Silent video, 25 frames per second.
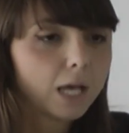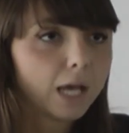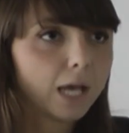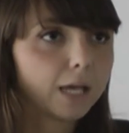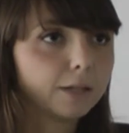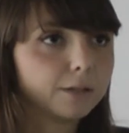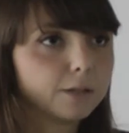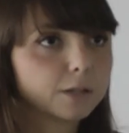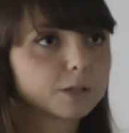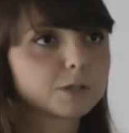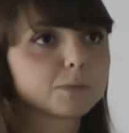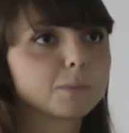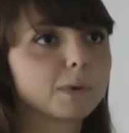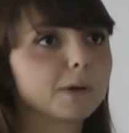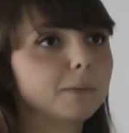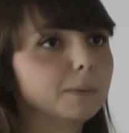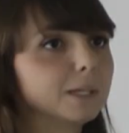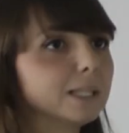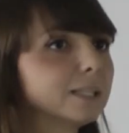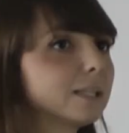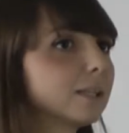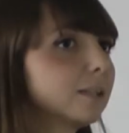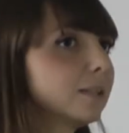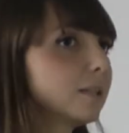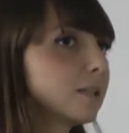And the
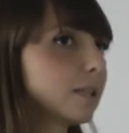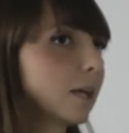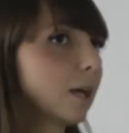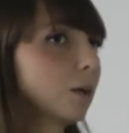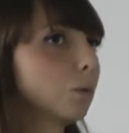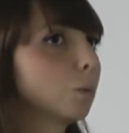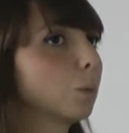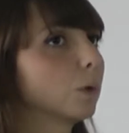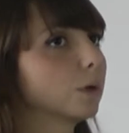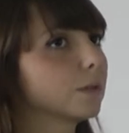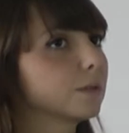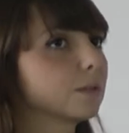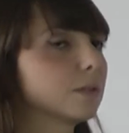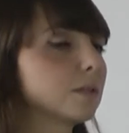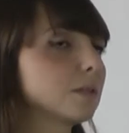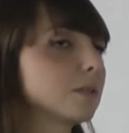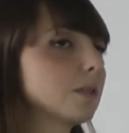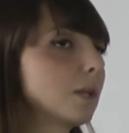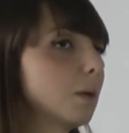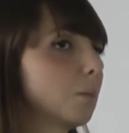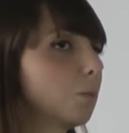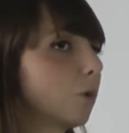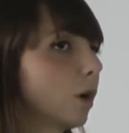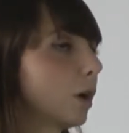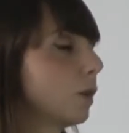experimental design was the
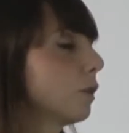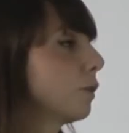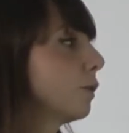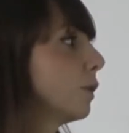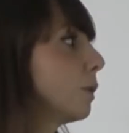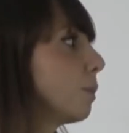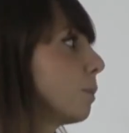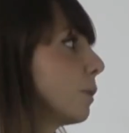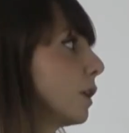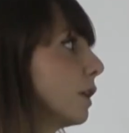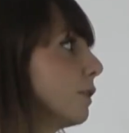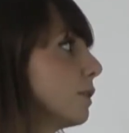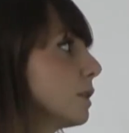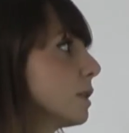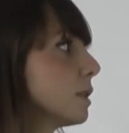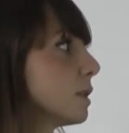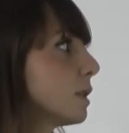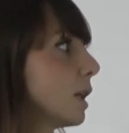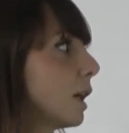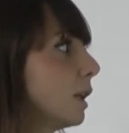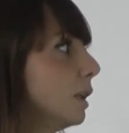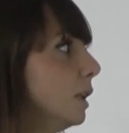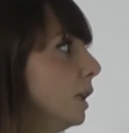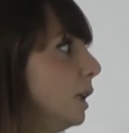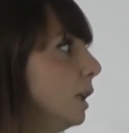same one of the previous
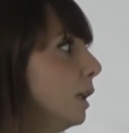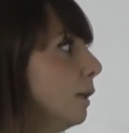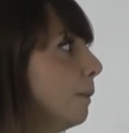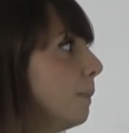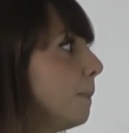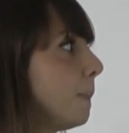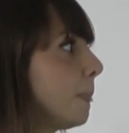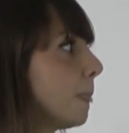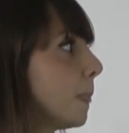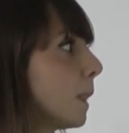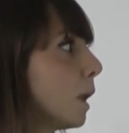study,